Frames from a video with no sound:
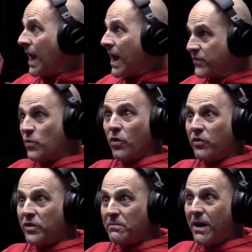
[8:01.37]
have to
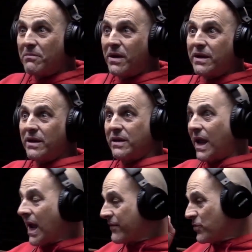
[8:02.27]
worry about money, not
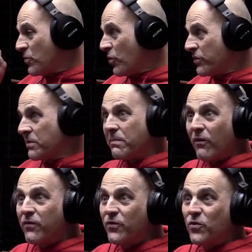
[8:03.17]
have to worry
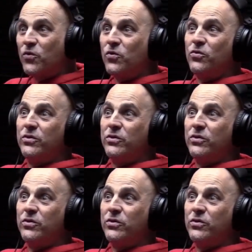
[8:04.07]
about food.